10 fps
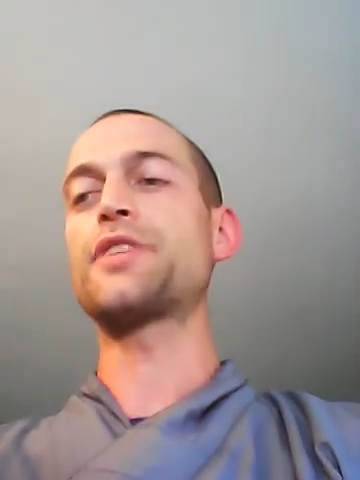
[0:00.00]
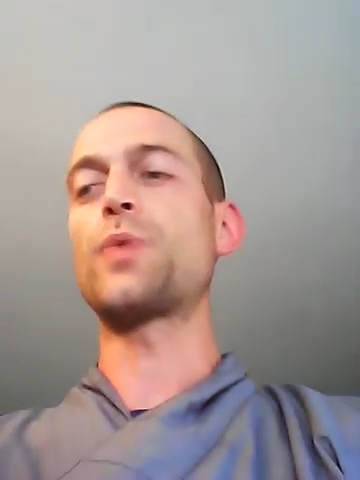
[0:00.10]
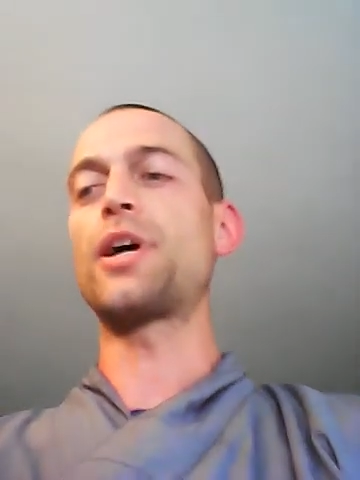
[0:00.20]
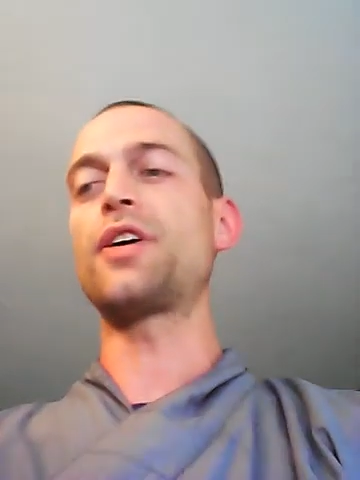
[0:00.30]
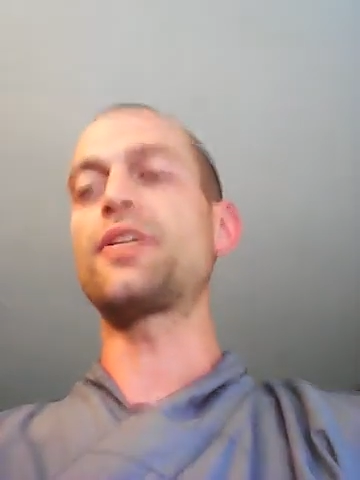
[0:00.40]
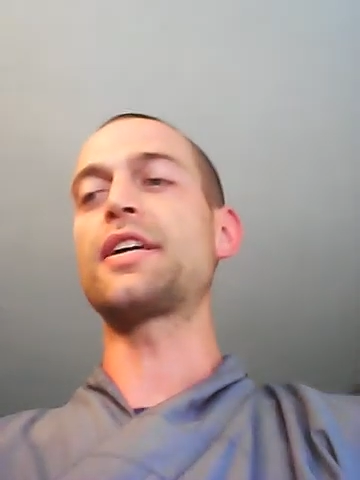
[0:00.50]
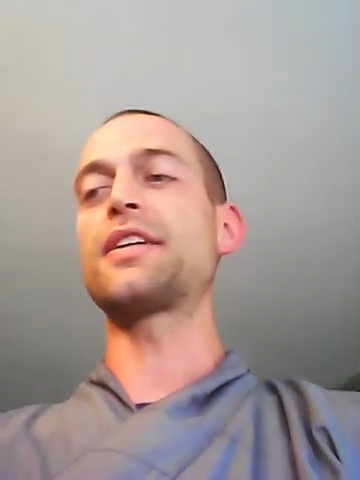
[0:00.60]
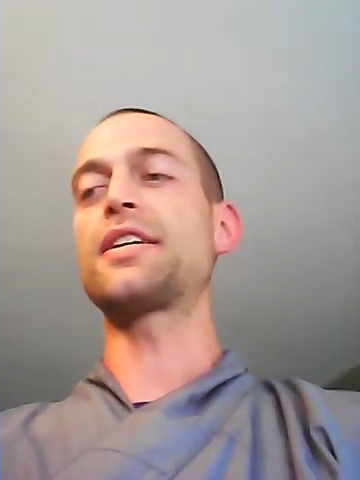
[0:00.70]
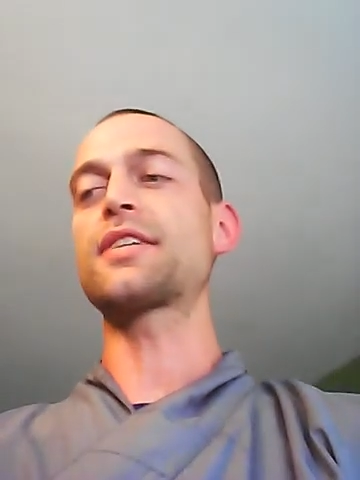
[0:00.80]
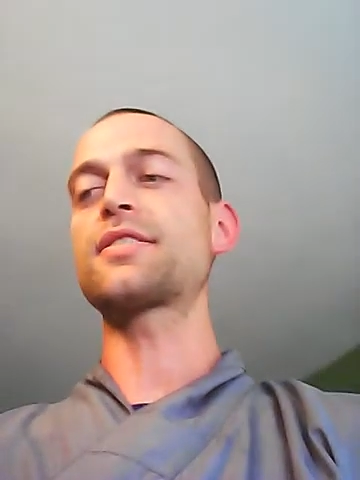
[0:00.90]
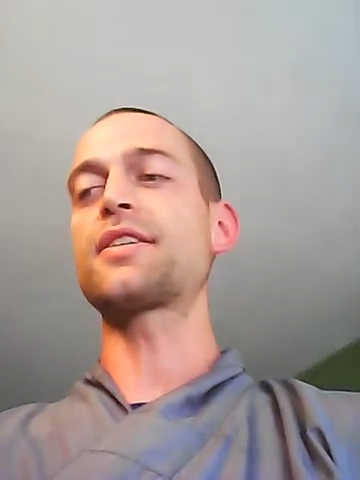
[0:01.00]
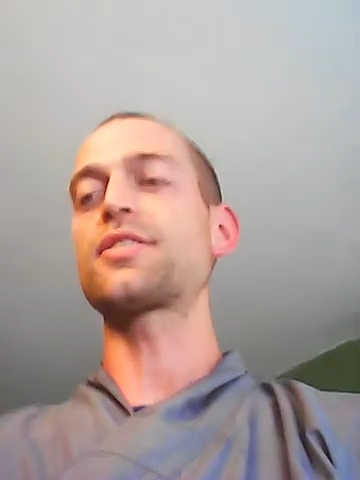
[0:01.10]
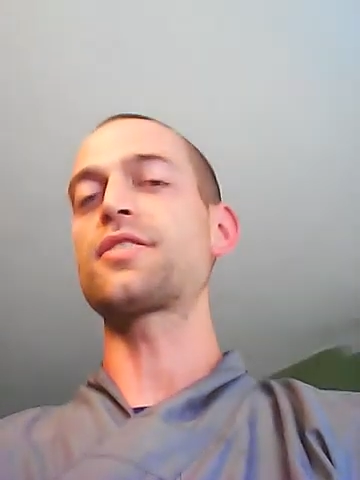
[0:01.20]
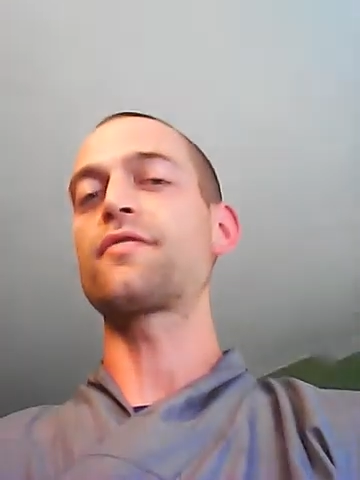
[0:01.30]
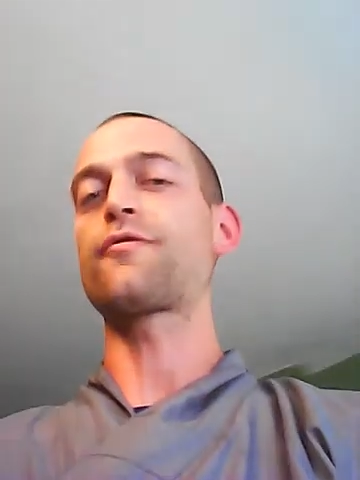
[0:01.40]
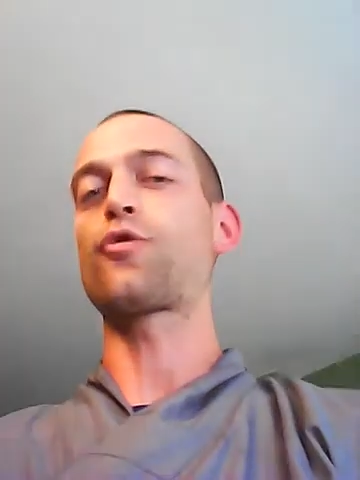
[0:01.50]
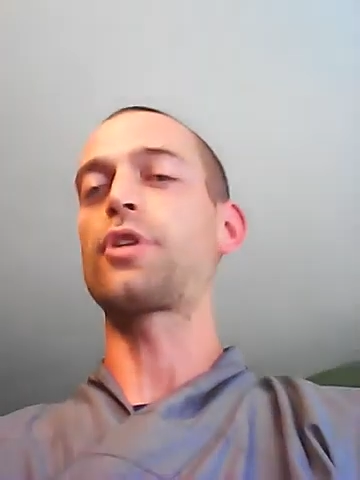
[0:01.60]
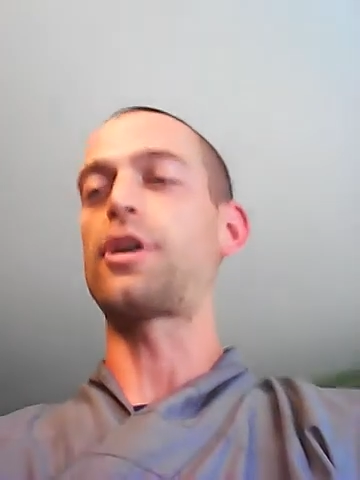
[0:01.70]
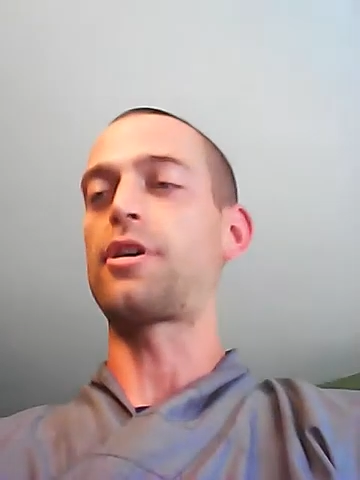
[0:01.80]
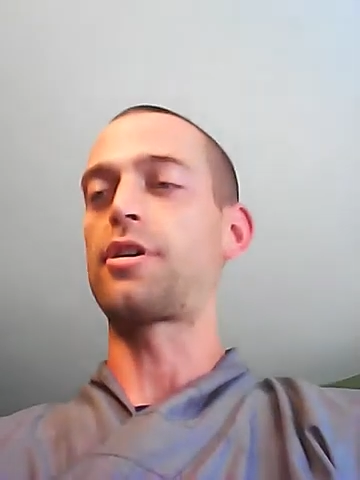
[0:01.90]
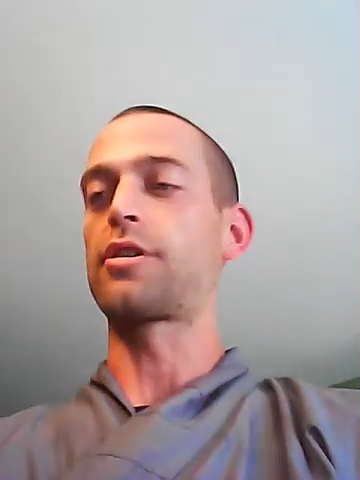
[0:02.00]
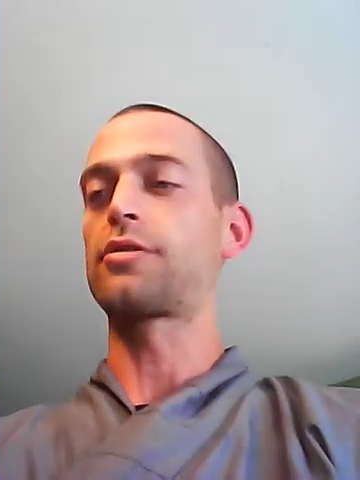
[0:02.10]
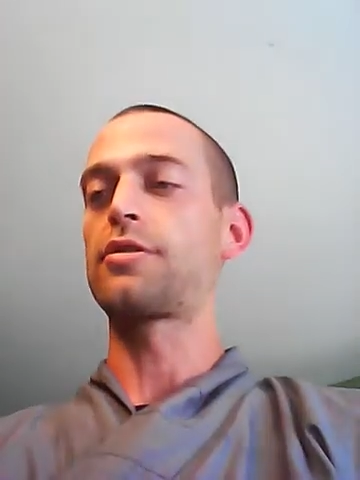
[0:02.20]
dwell in extinction for long.